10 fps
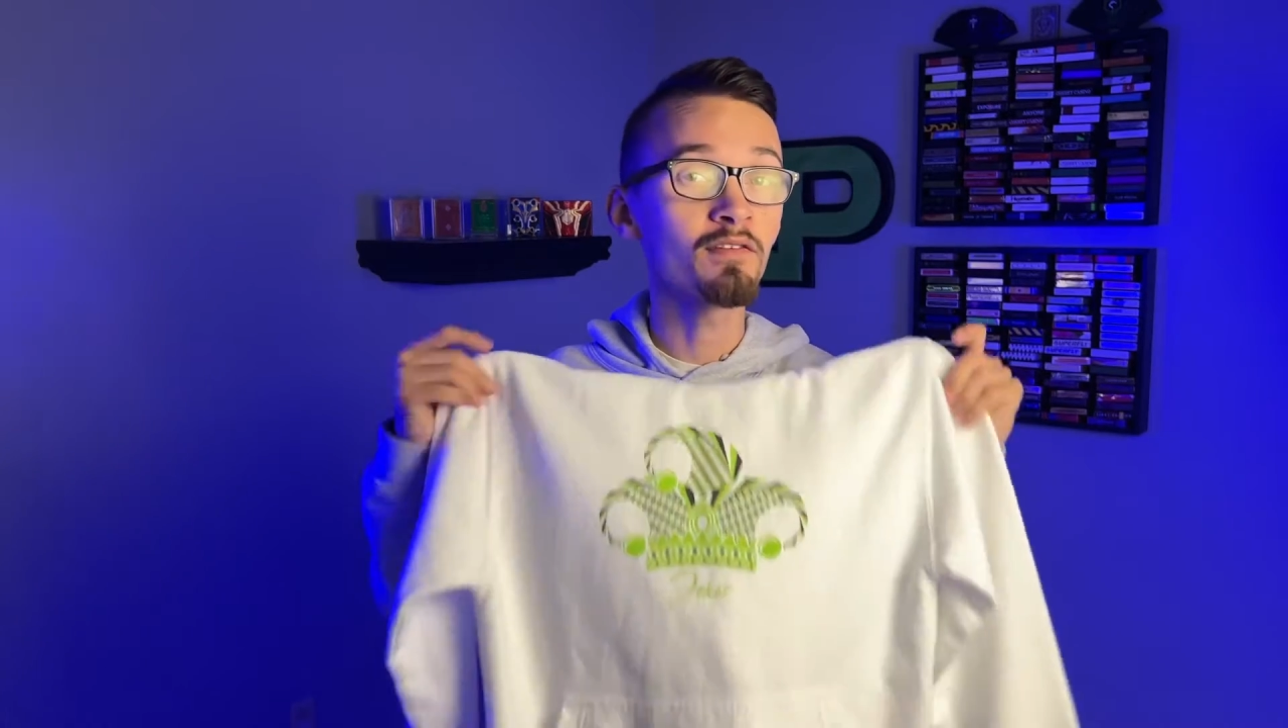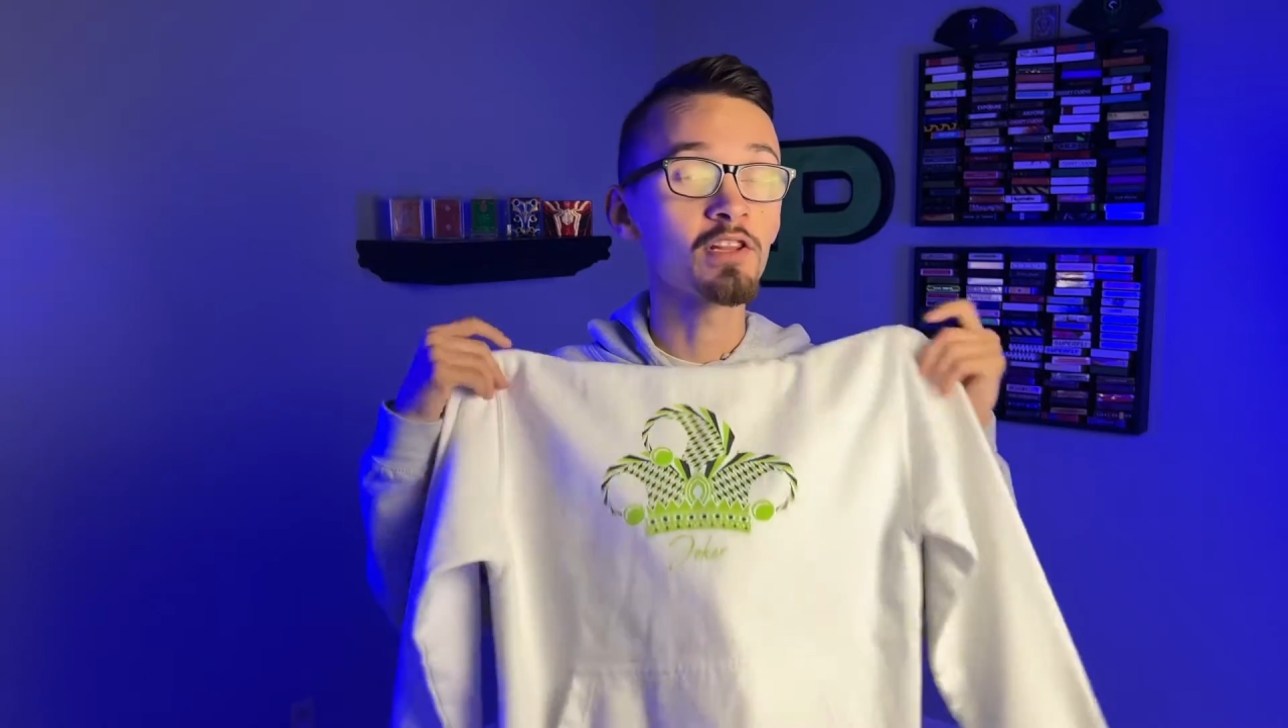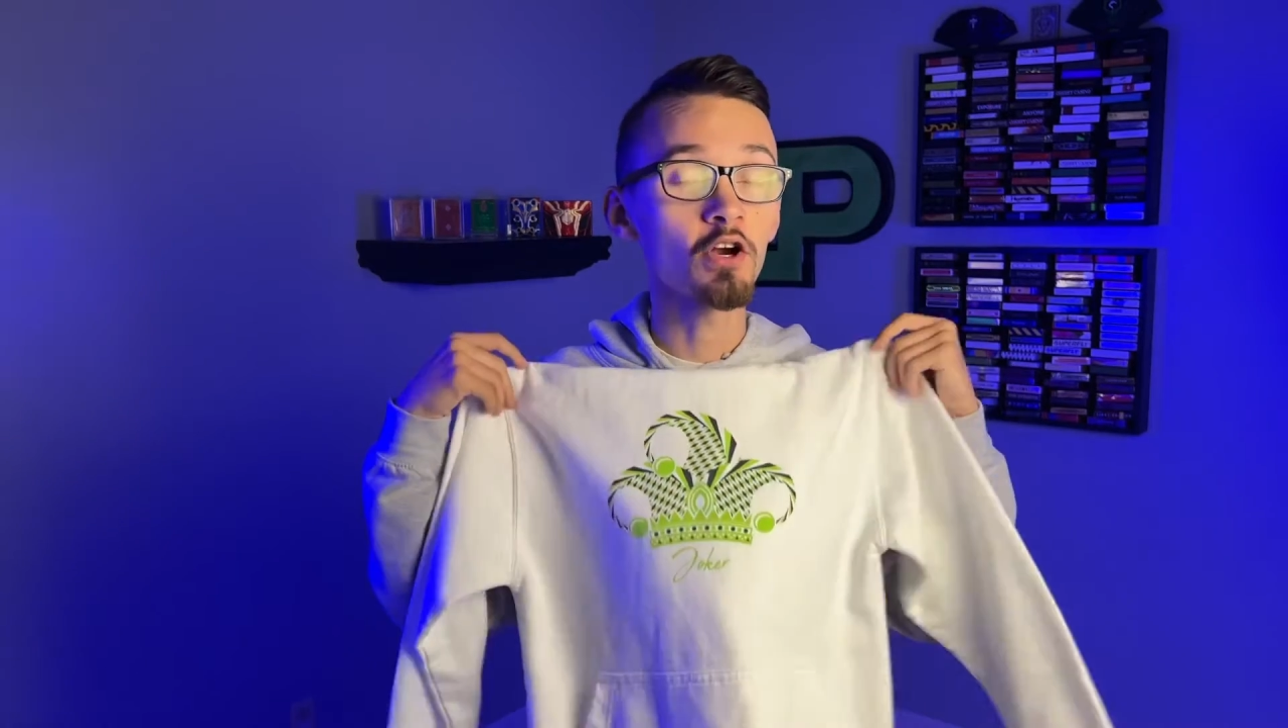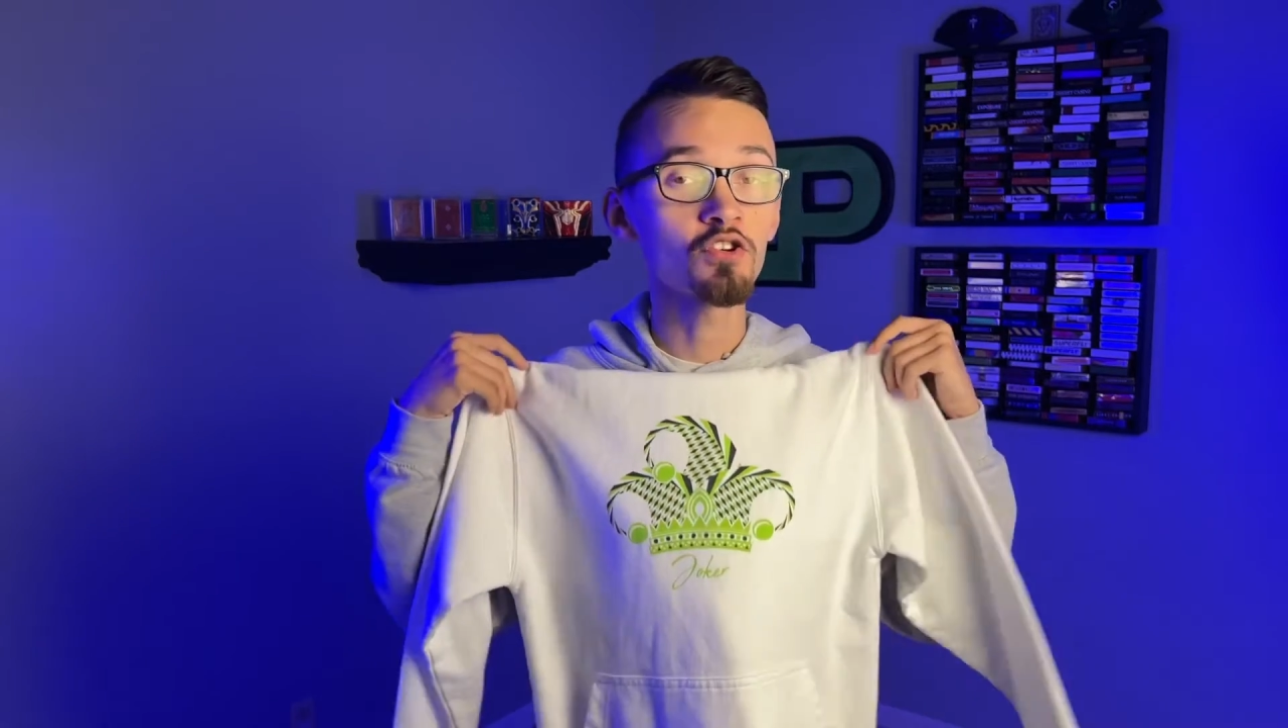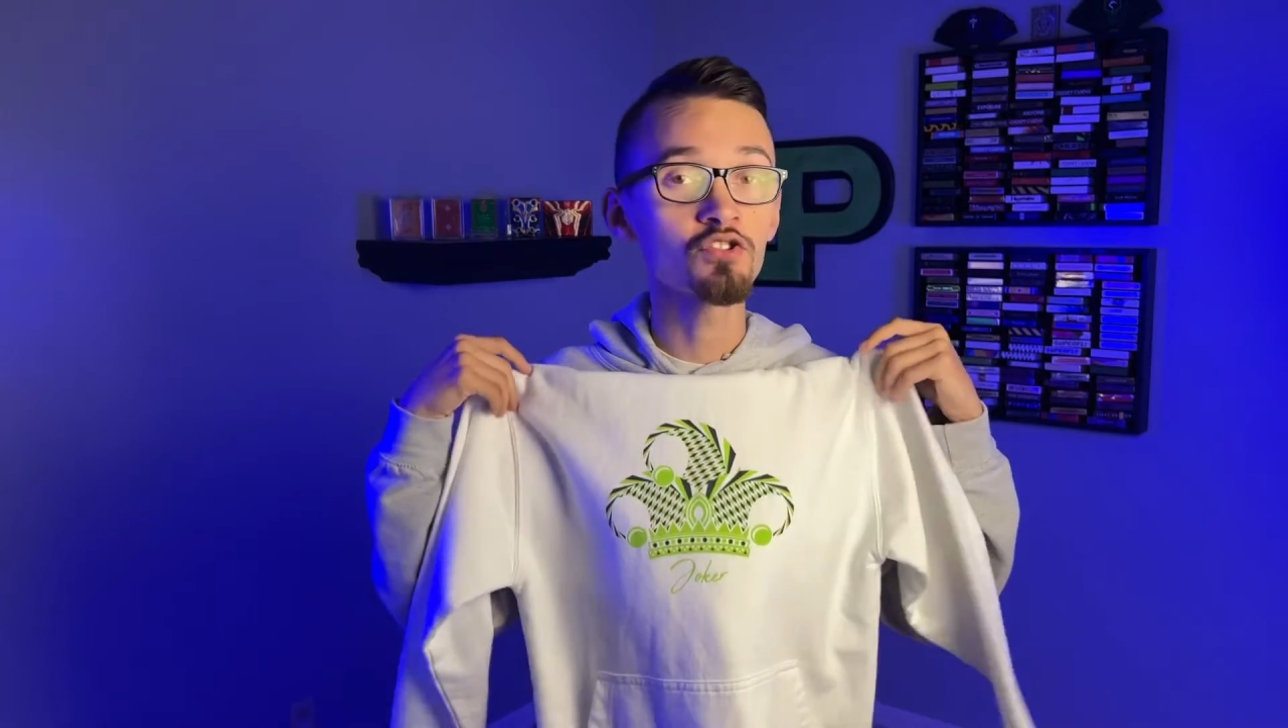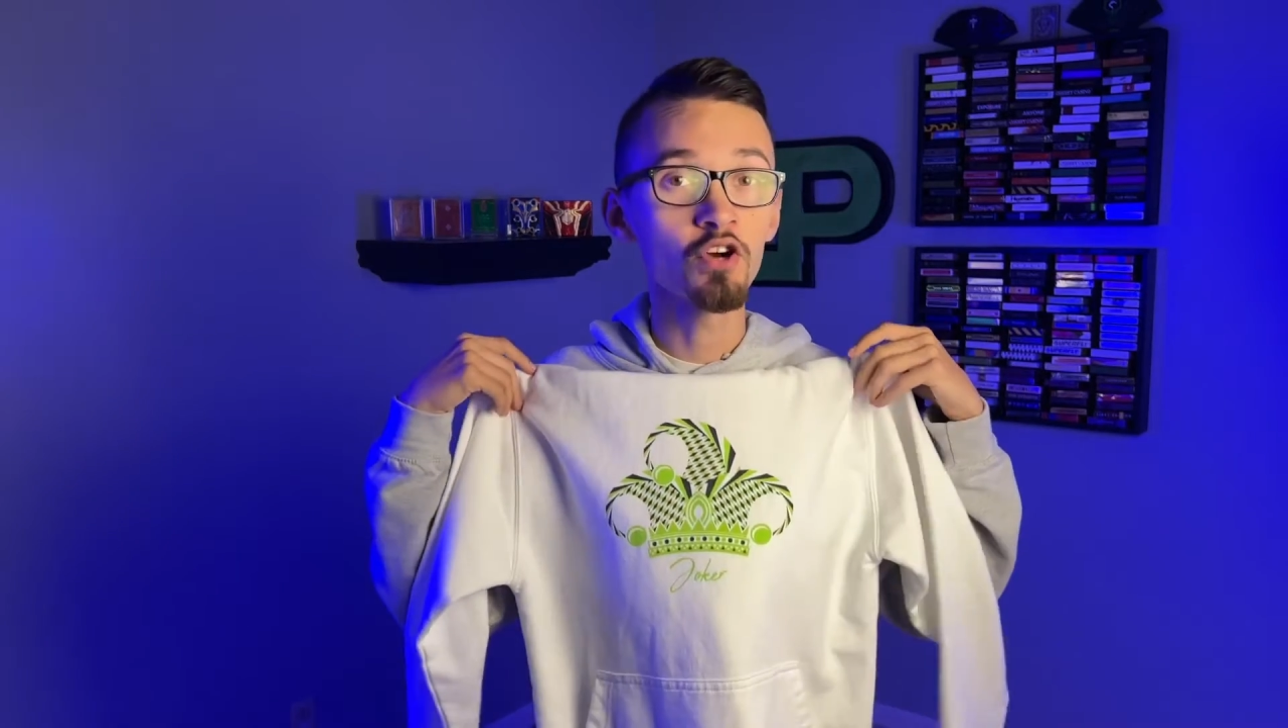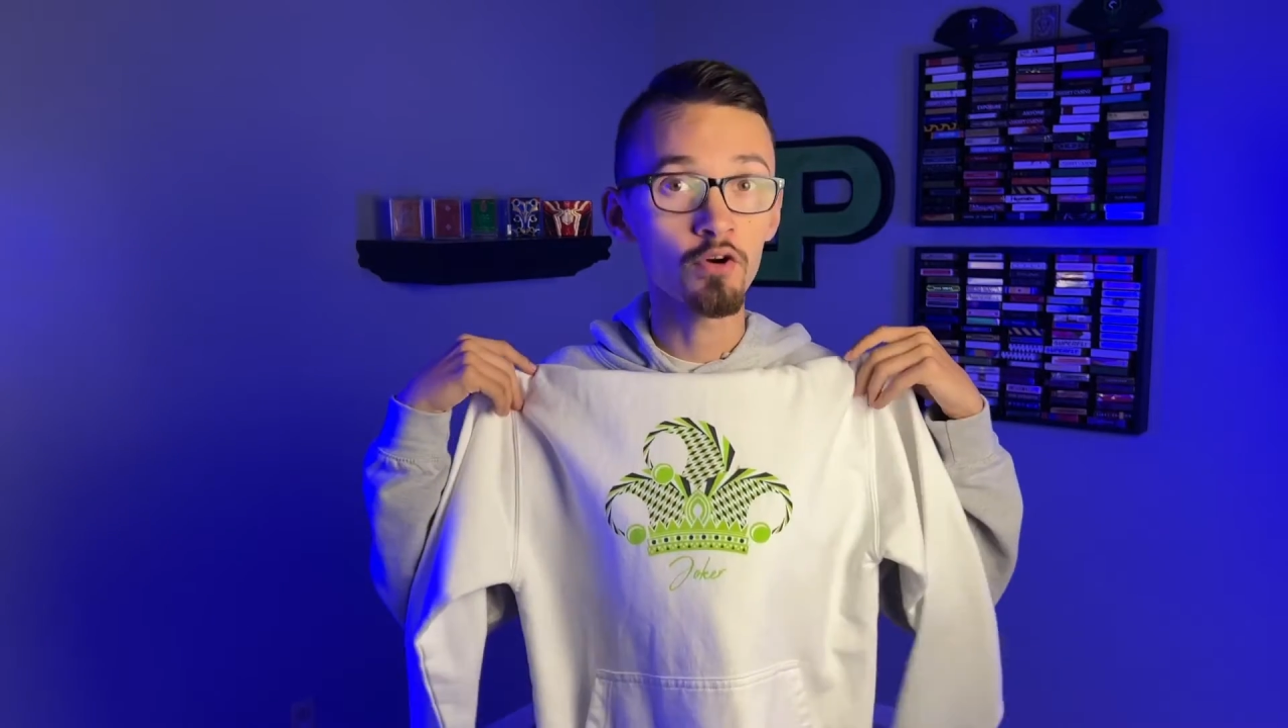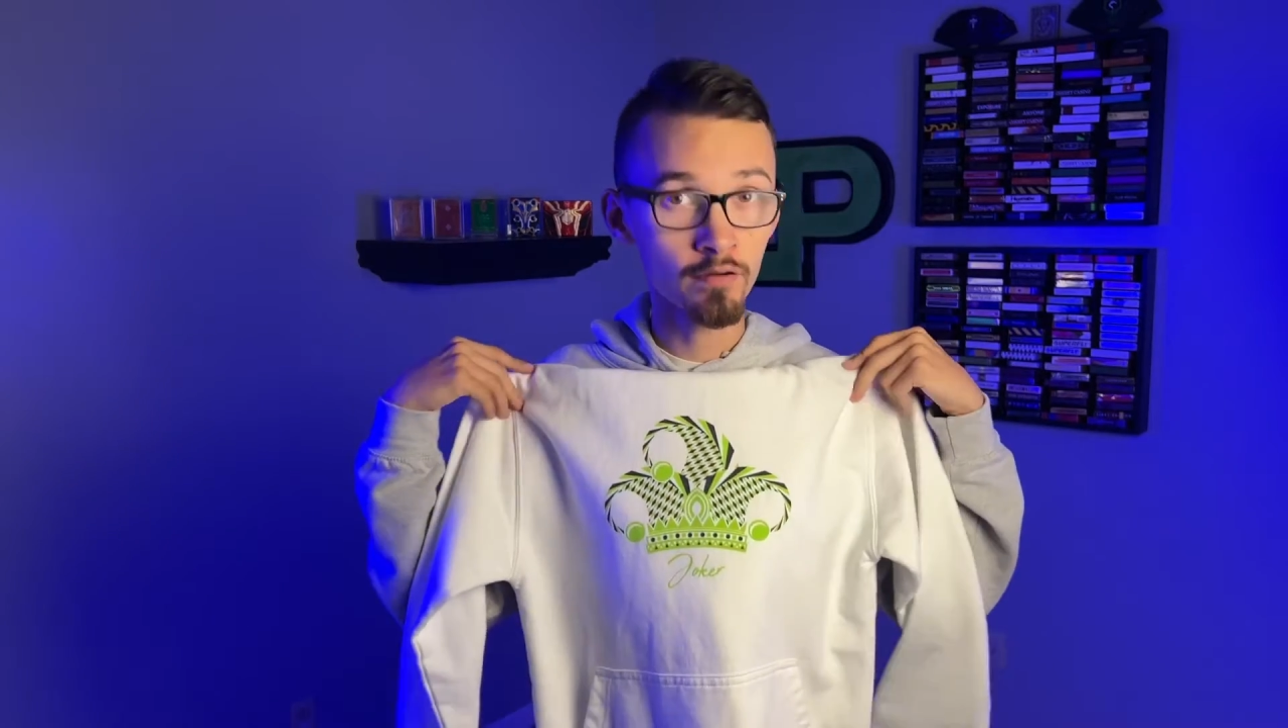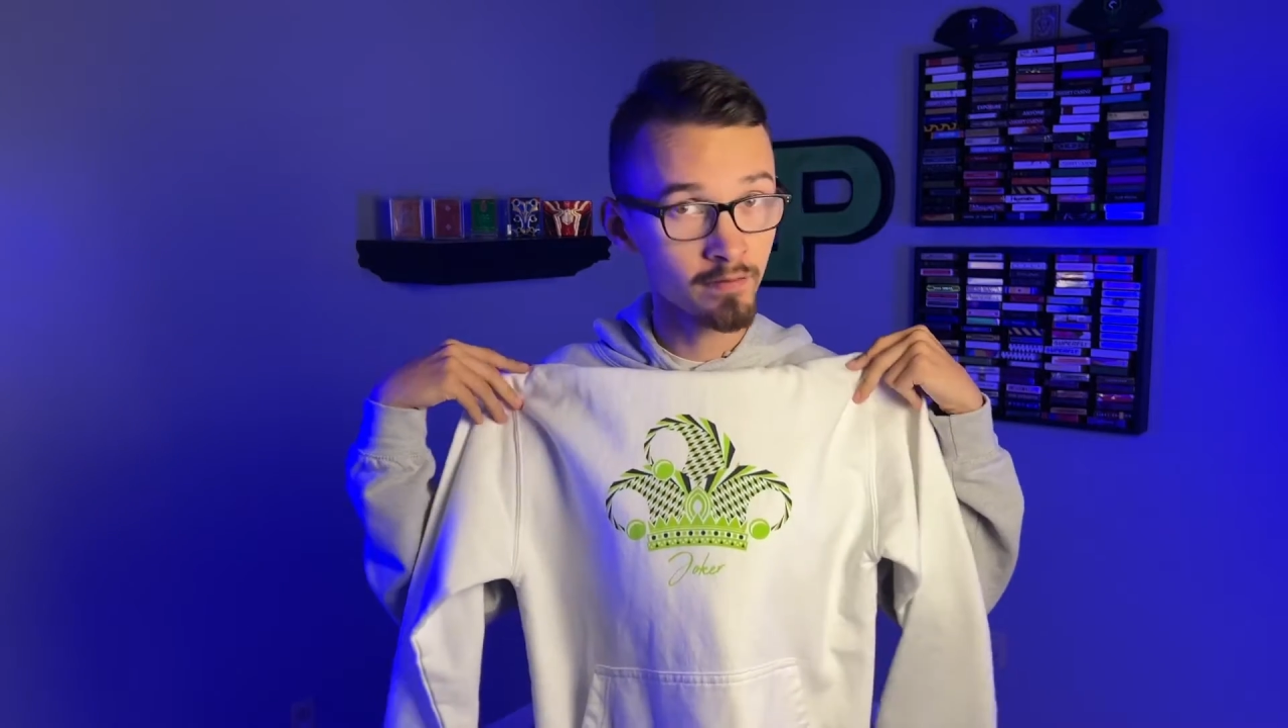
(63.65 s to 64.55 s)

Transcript: larger Joker